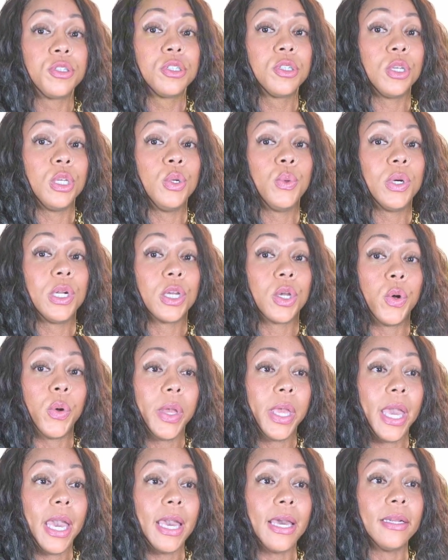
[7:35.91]
So you want to go
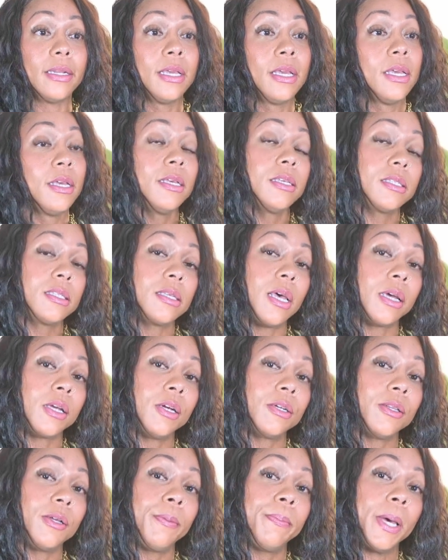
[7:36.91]
ahead, suck
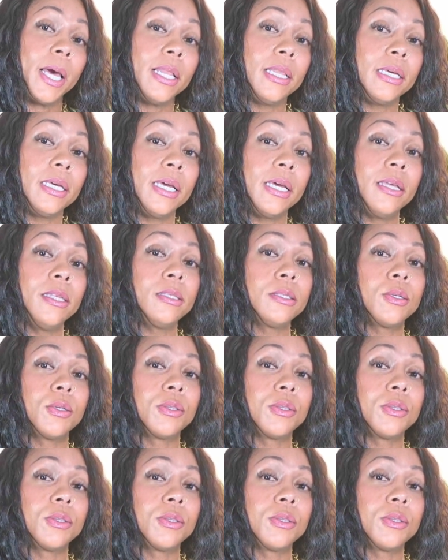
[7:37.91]
your little belly in.